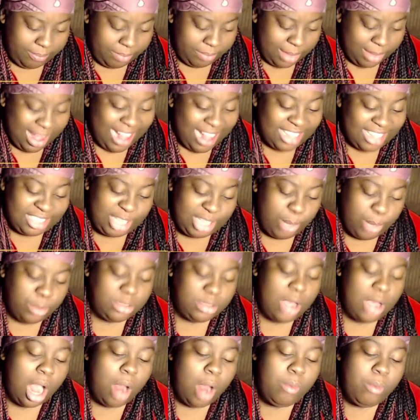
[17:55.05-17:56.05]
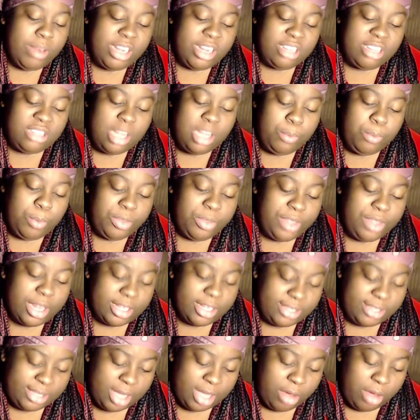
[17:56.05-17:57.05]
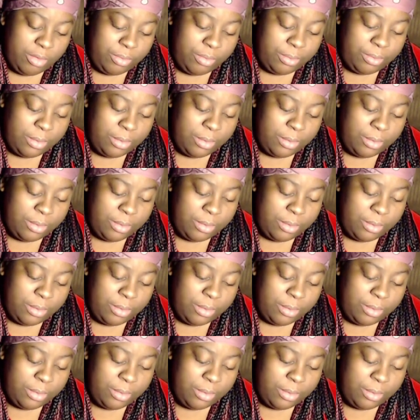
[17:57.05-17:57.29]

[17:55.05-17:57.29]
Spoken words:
she was already deep within herself.